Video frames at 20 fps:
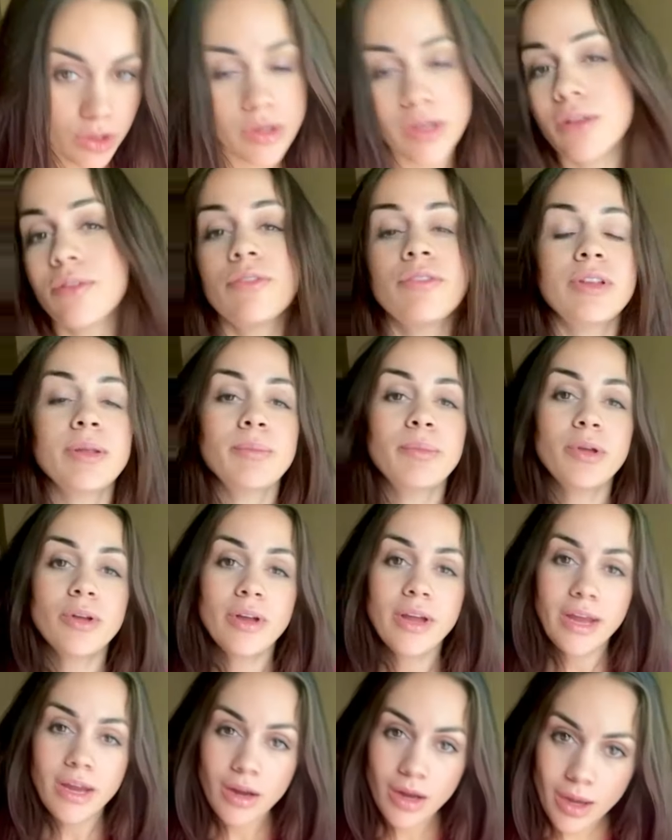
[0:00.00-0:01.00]
can flip your
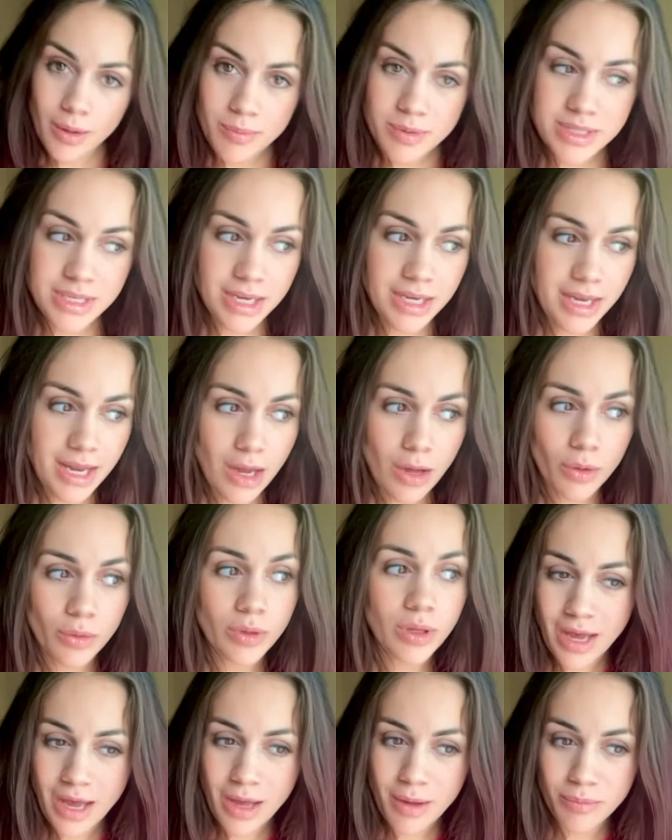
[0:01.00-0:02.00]
hair upside down.
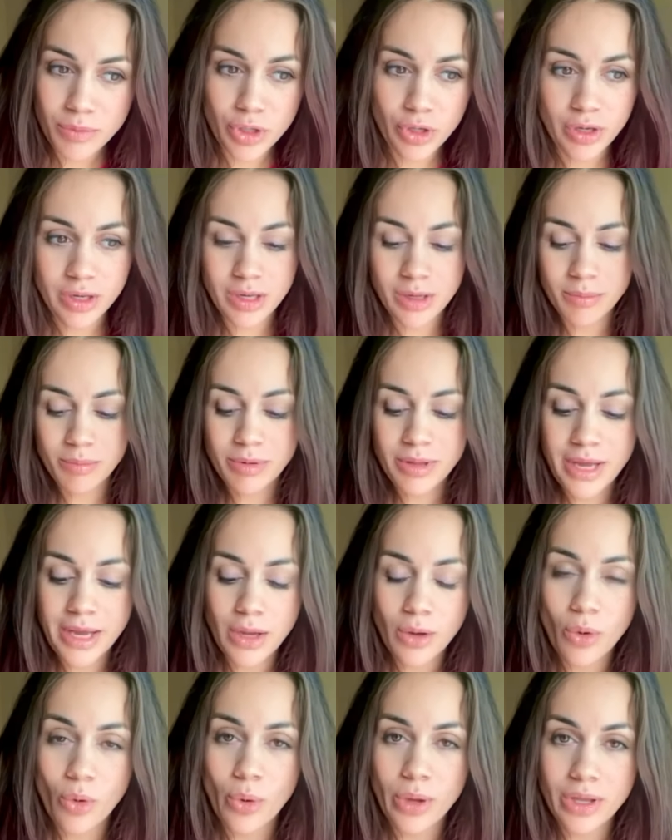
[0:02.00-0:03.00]
You're going to apply
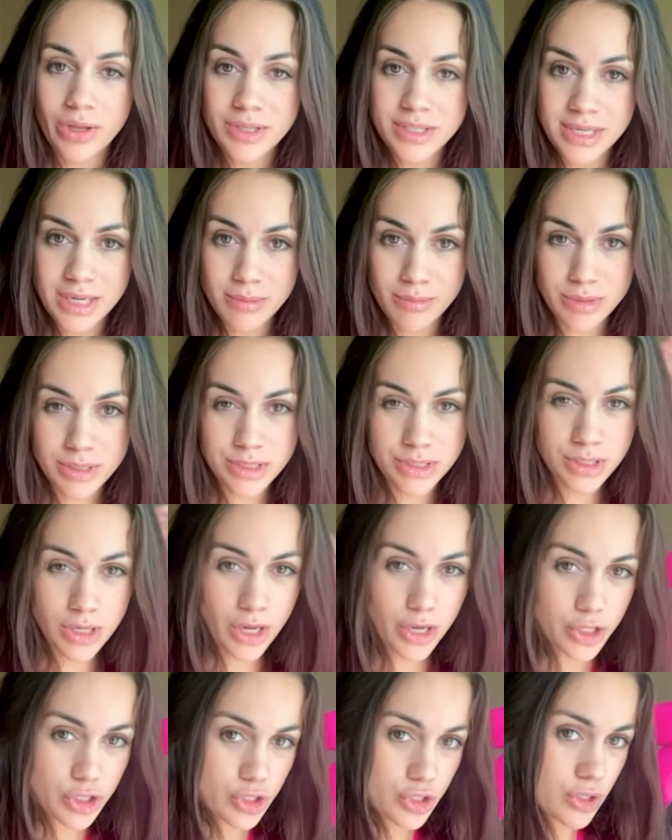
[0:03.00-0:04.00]
oils and
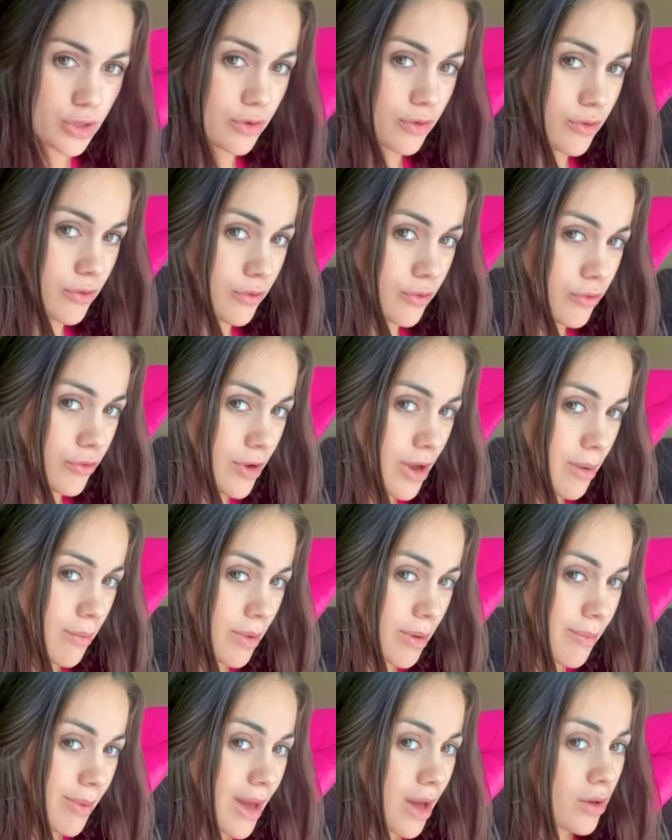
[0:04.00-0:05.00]
massage from
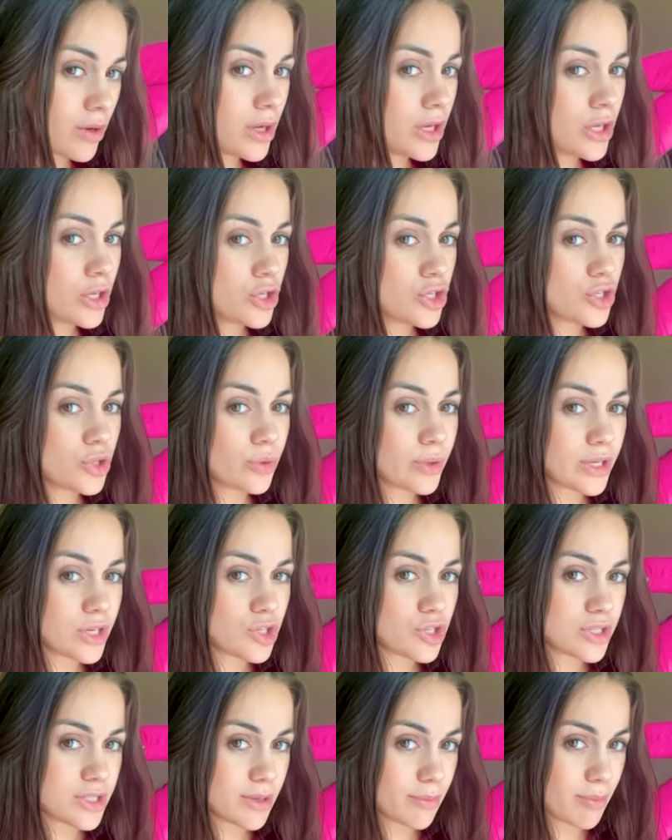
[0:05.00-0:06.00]
about 2
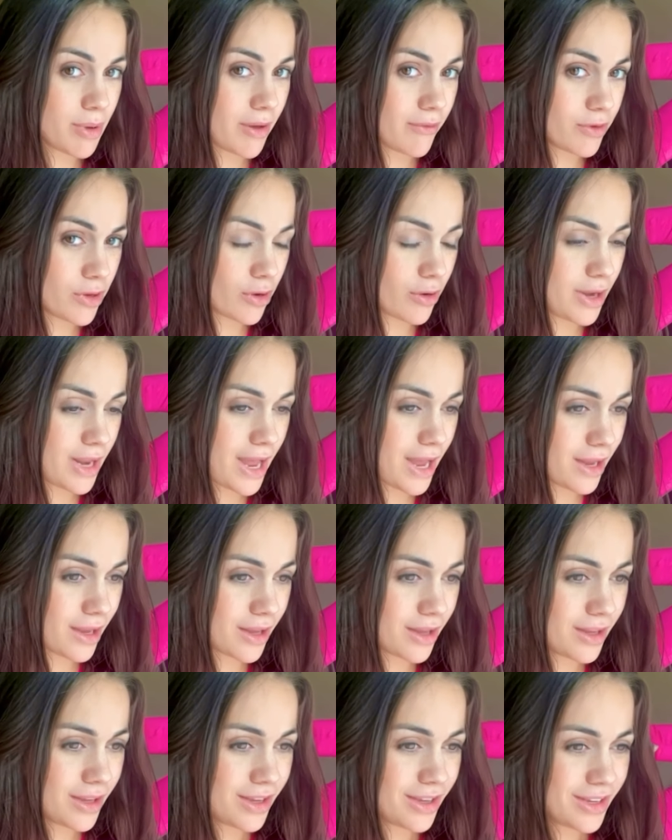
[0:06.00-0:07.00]
inches above your neck.
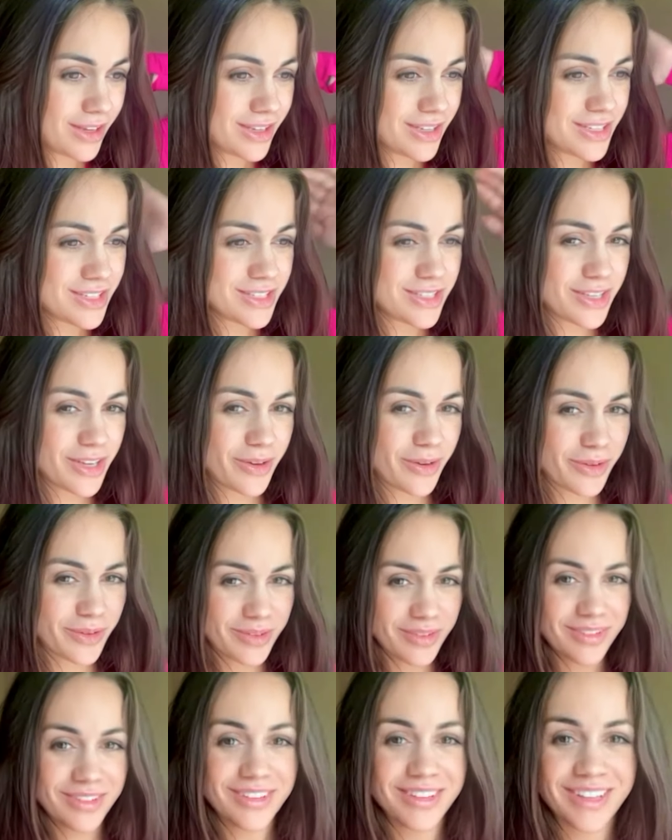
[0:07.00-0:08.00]
So
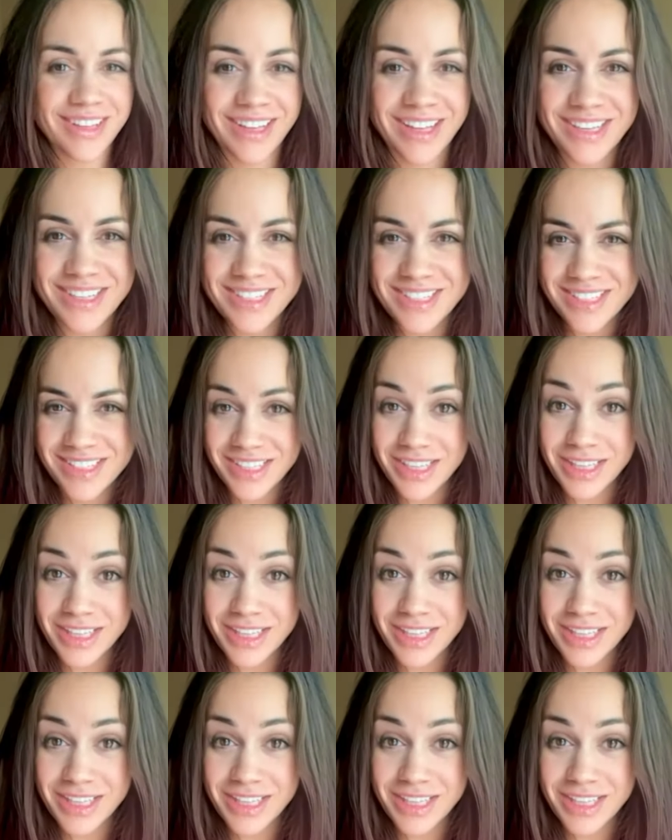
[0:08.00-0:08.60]
let's